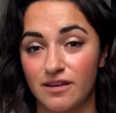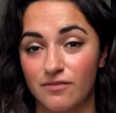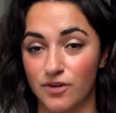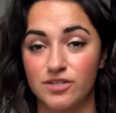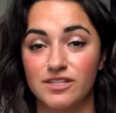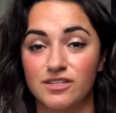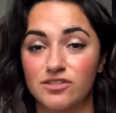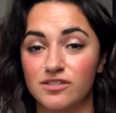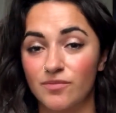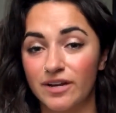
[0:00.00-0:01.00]
like versus
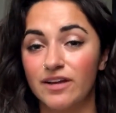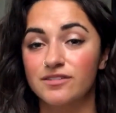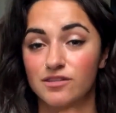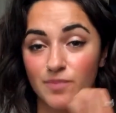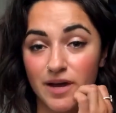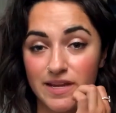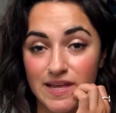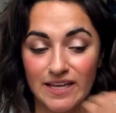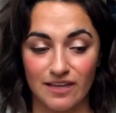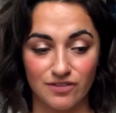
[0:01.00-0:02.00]
someone else's body.
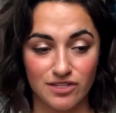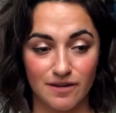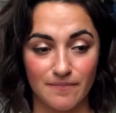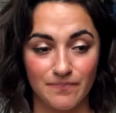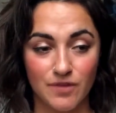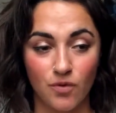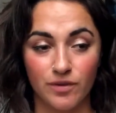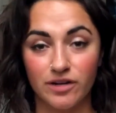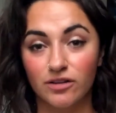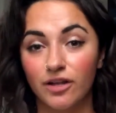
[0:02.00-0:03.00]
Like, if
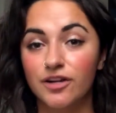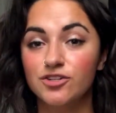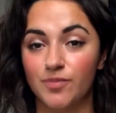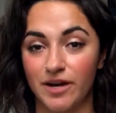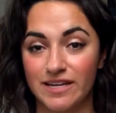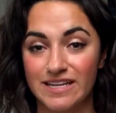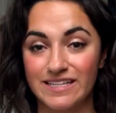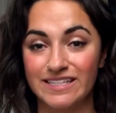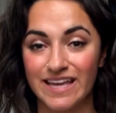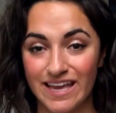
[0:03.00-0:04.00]
someone in a larger body
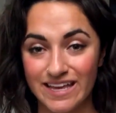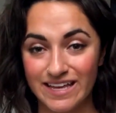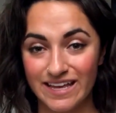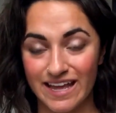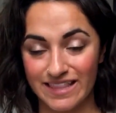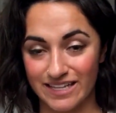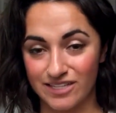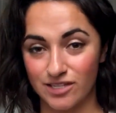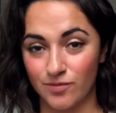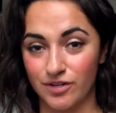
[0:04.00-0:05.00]
eats cake and then
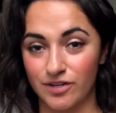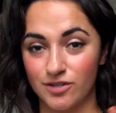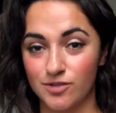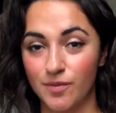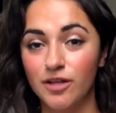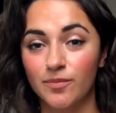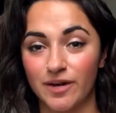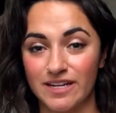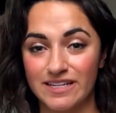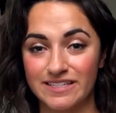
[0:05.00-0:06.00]
someone in a smaller
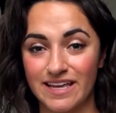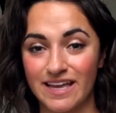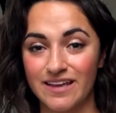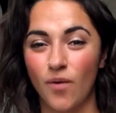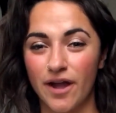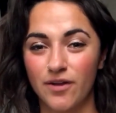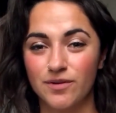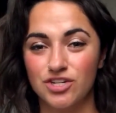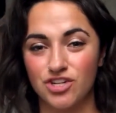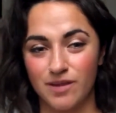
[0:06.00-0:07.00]
body eats cake, why are
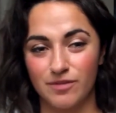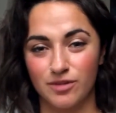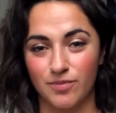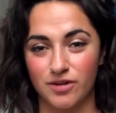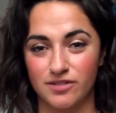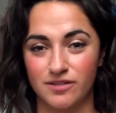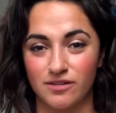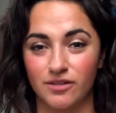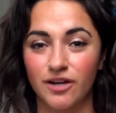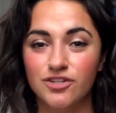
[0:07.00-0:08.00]
we shaming the person in
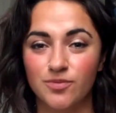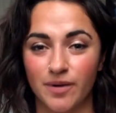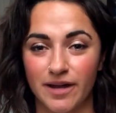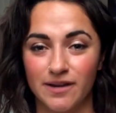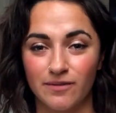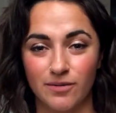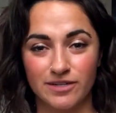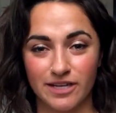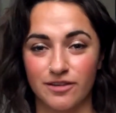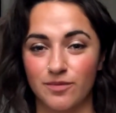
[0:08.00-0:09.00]
the larger body while we're
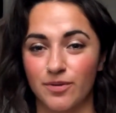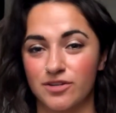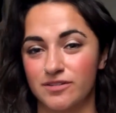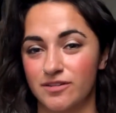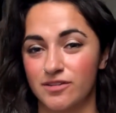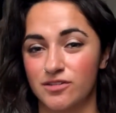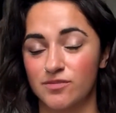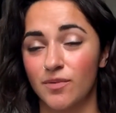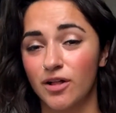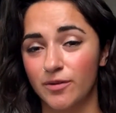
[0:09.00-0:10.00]
telling the person in the
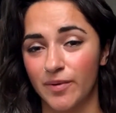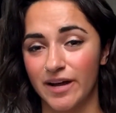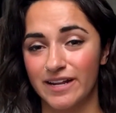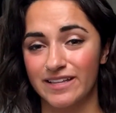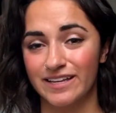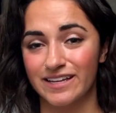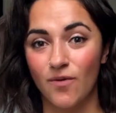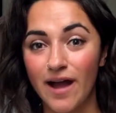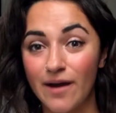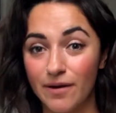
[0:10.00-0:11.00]
smaller body, like,
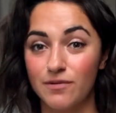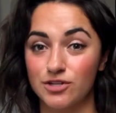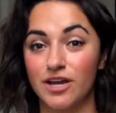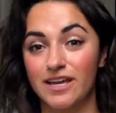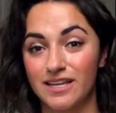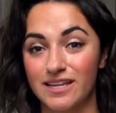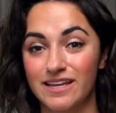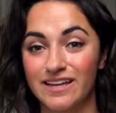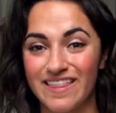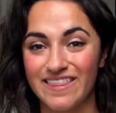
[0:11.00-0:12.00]
wow, I wish I could
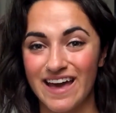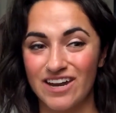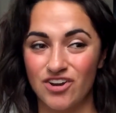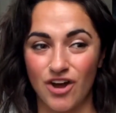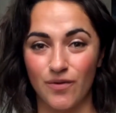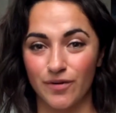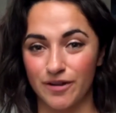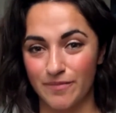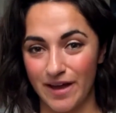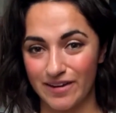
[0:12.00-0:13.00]
eat that and not
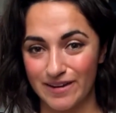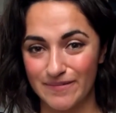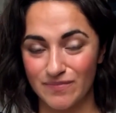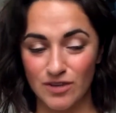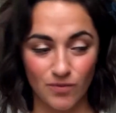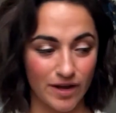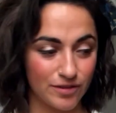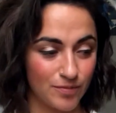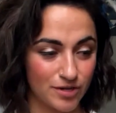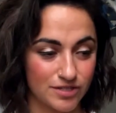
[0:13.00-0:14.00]
worry about it? Meanwhile,
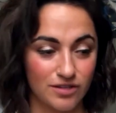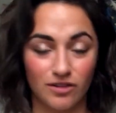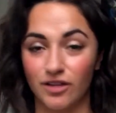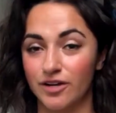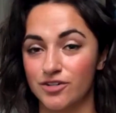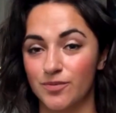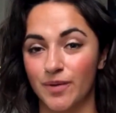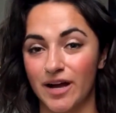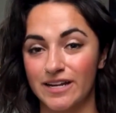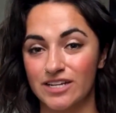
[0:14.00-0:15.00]
the person in the larger larger
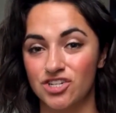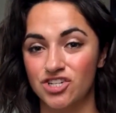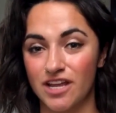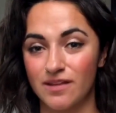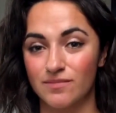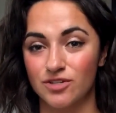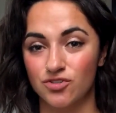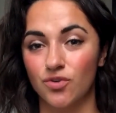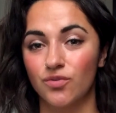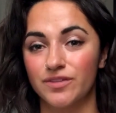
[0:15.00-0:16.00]
body is shamed and
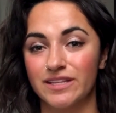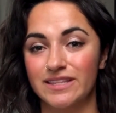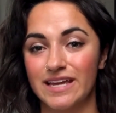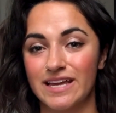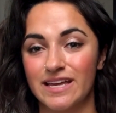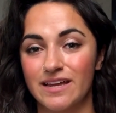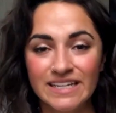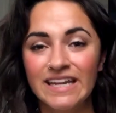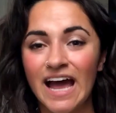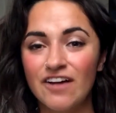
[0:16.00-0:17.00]
told that they
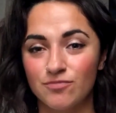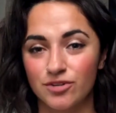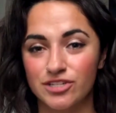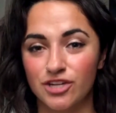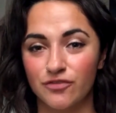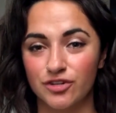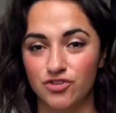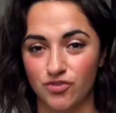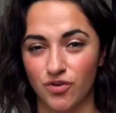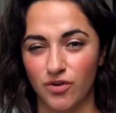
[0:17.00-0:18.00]
need to have more self
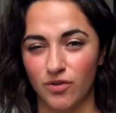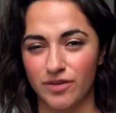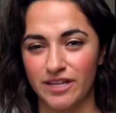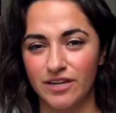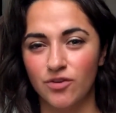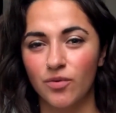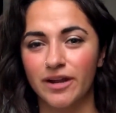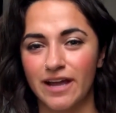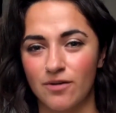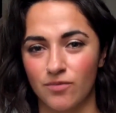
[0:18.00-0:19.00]
control or they need to
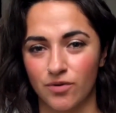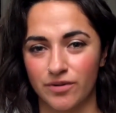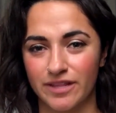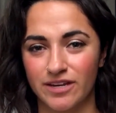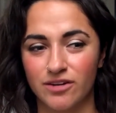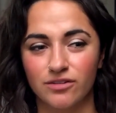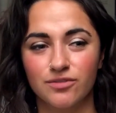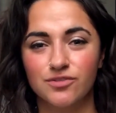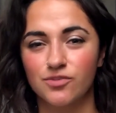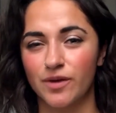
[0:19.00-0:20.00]
work out more, they need to
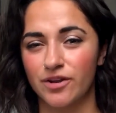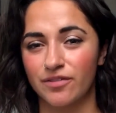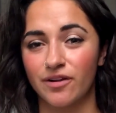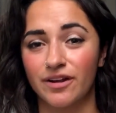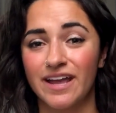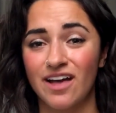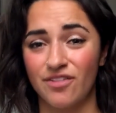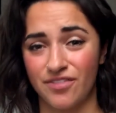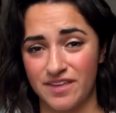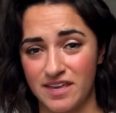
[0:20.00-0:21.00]
lose the weight or they're
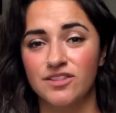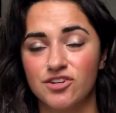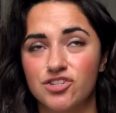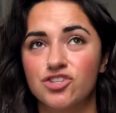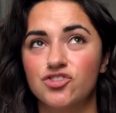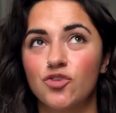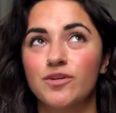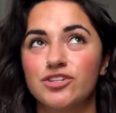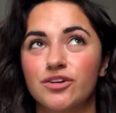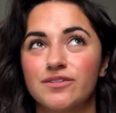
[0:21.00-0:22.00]
unhealthy. There's just so
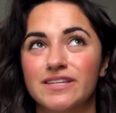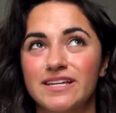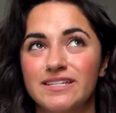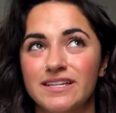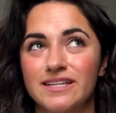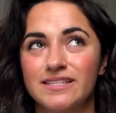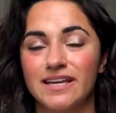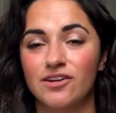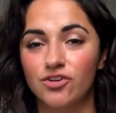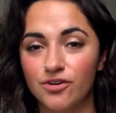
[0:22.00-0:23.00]
much that goes into this,
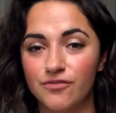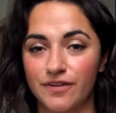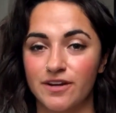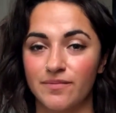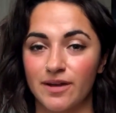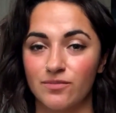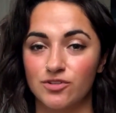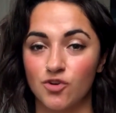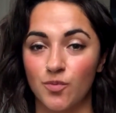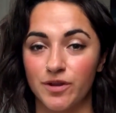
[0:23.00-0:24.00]
and a good friend of mine
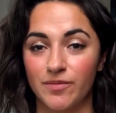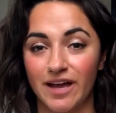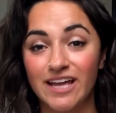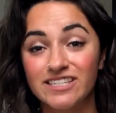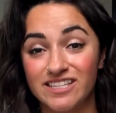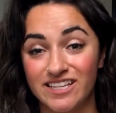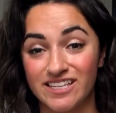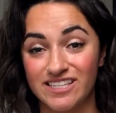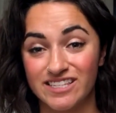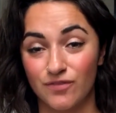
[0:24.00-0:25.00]
was opening my eyes to
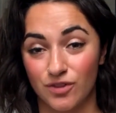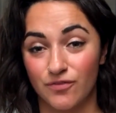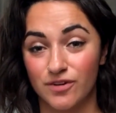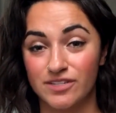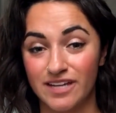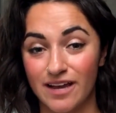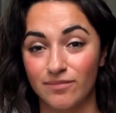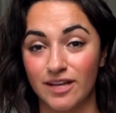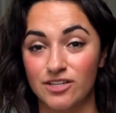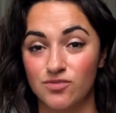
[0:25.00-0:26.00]
this for the first
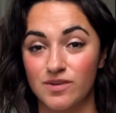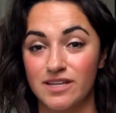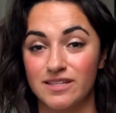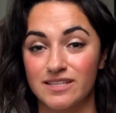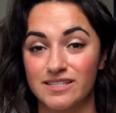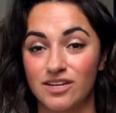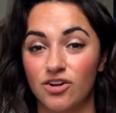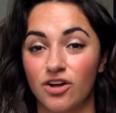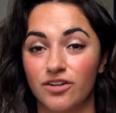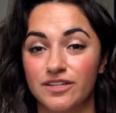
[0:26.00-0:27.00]
time last week this thing
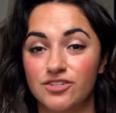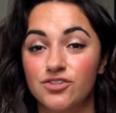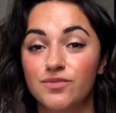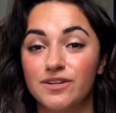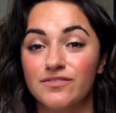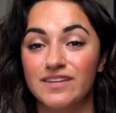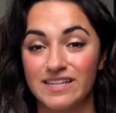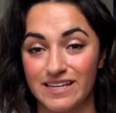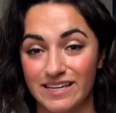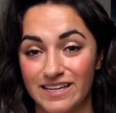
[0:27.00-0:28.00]
called intuitive
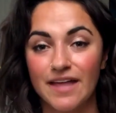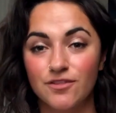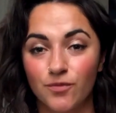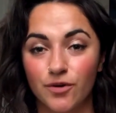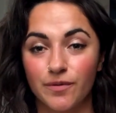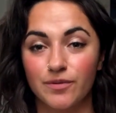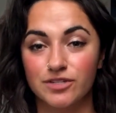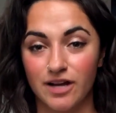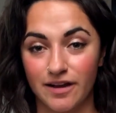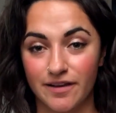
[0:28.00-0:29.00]
eating. And the more we were
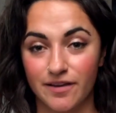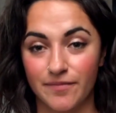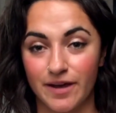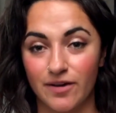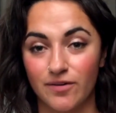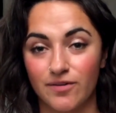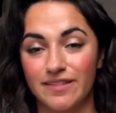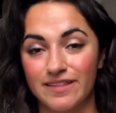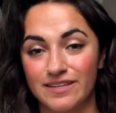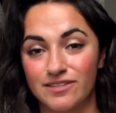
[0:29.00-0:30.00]
talking about
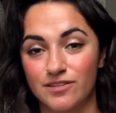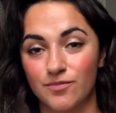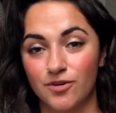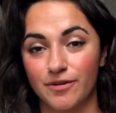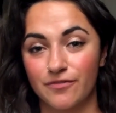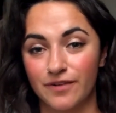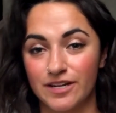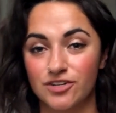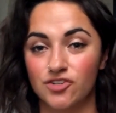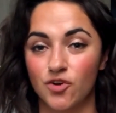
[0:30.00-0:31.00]
this, the more my
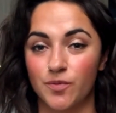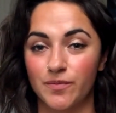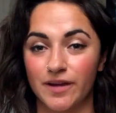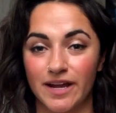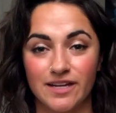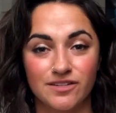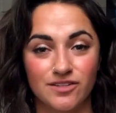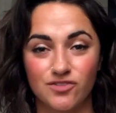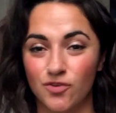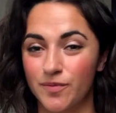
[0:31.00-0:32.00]
friend just opened my eyes to
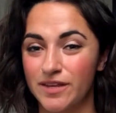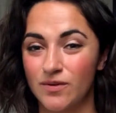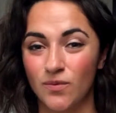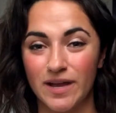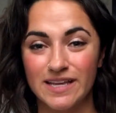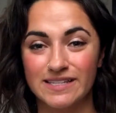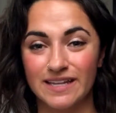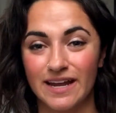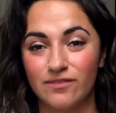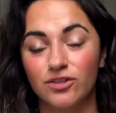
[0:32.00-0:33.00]
so many ways
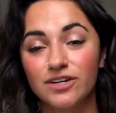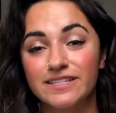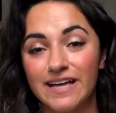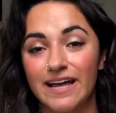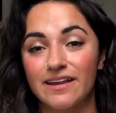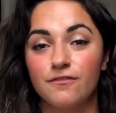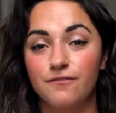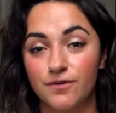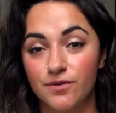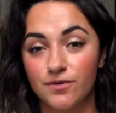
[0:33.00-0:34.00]
that I've looked at
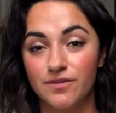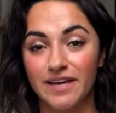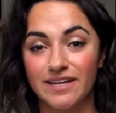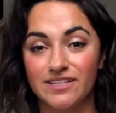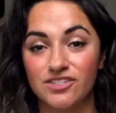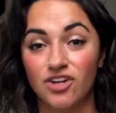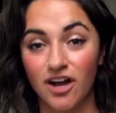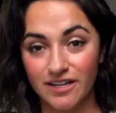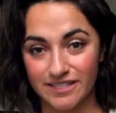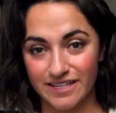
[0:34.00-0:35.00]
food that is
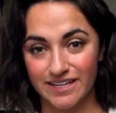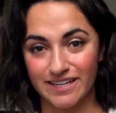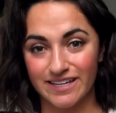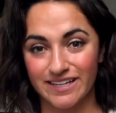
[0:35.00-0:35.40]
toxic.